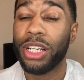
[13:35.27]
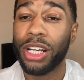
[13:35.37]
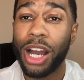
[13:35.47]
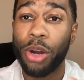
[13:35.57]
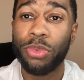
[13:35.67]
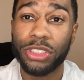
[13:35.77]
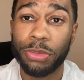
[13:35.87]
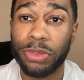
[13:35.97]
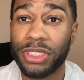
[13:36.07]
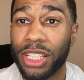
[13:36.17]
God wants to
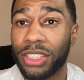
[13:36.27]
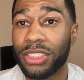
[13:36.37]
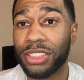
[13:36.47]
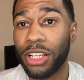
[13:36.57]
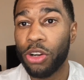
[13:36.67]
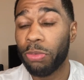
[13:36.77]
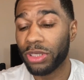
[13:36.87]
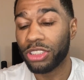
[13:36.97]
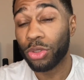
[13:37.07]
protect us and help us.